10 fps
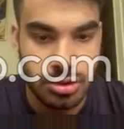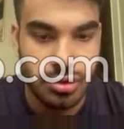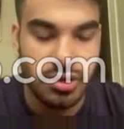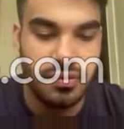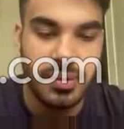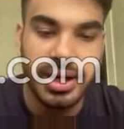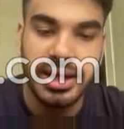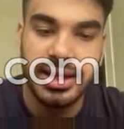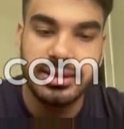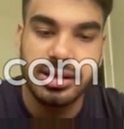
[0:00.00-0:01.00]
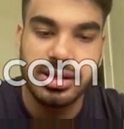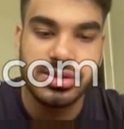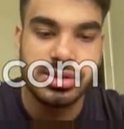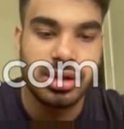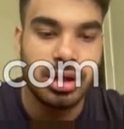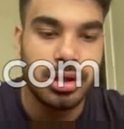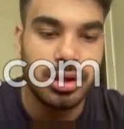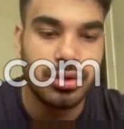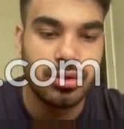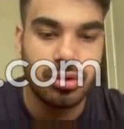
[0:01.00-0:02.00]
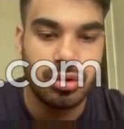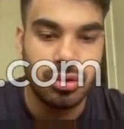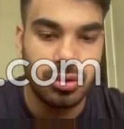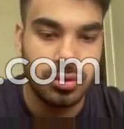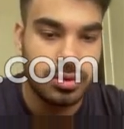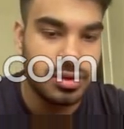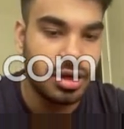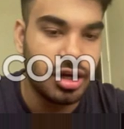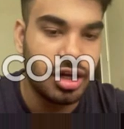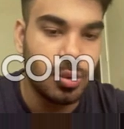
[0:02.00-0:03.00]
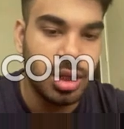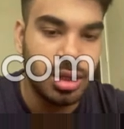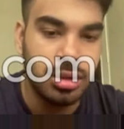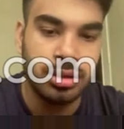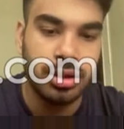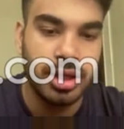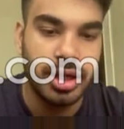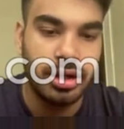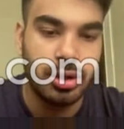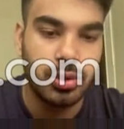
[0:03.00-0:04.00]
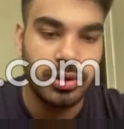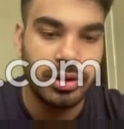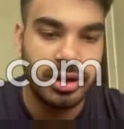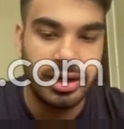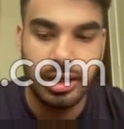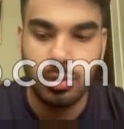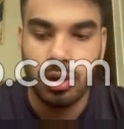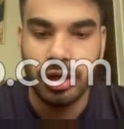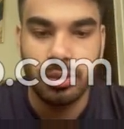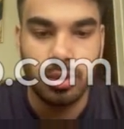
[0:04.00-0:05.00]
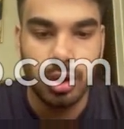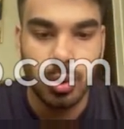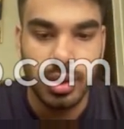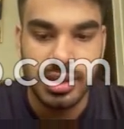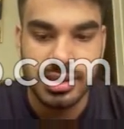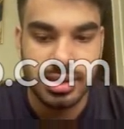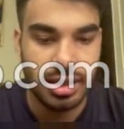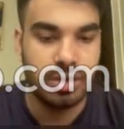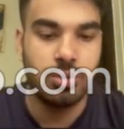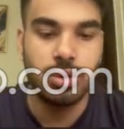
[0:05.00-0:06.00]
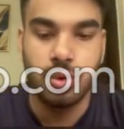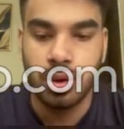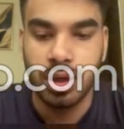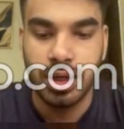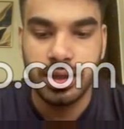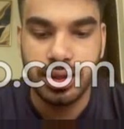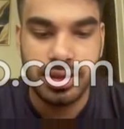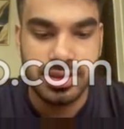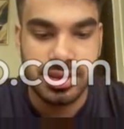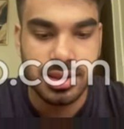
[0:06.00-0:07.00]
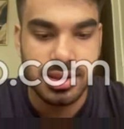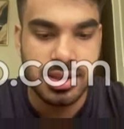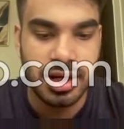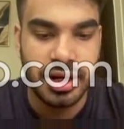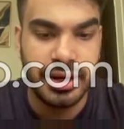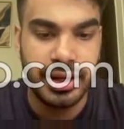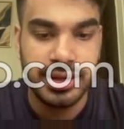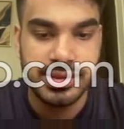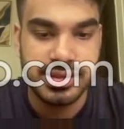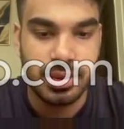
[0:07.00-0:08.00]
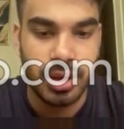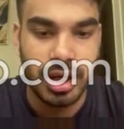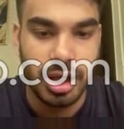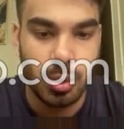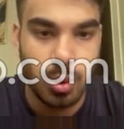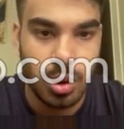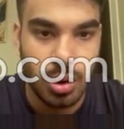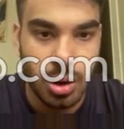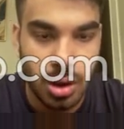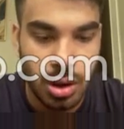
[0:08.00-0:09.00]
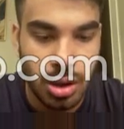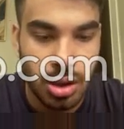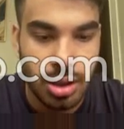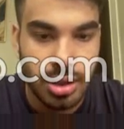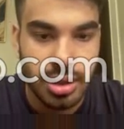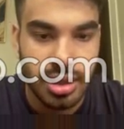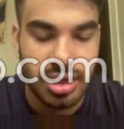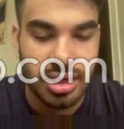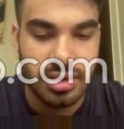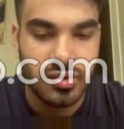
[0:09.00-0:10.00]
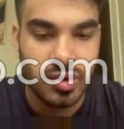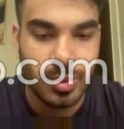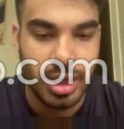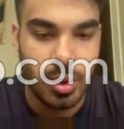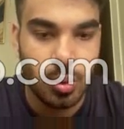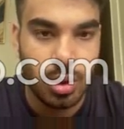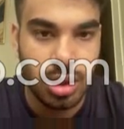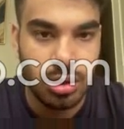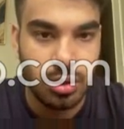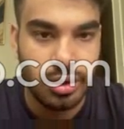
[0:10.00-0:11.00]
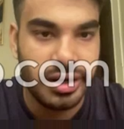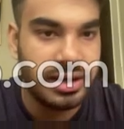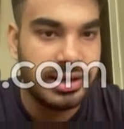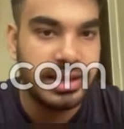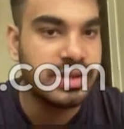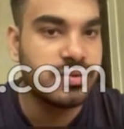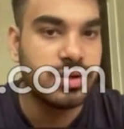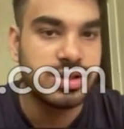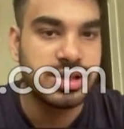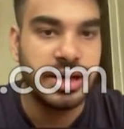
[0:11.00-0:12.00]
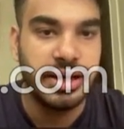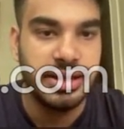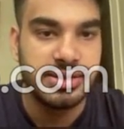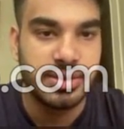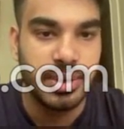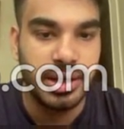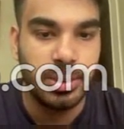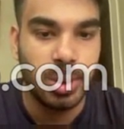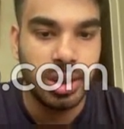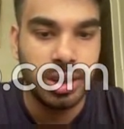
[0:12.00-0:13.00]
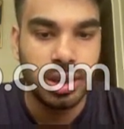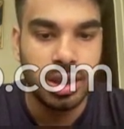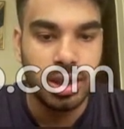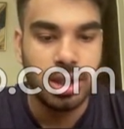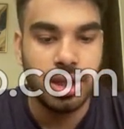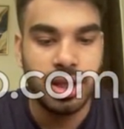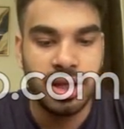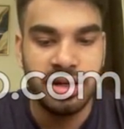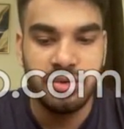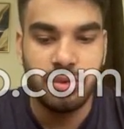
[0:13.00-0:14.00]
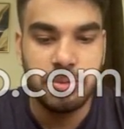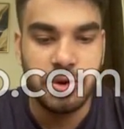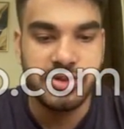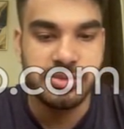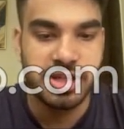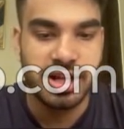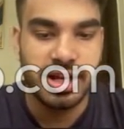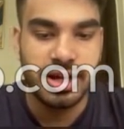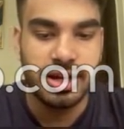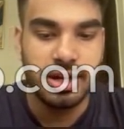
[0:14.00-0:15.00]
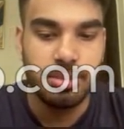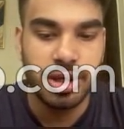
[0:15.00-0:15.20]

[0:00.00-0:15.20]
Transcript: So if we take this, so 31 8 2019, what it would do is it would go on like this: 1971, 1971. Already it takes first 1971 and we put something like leap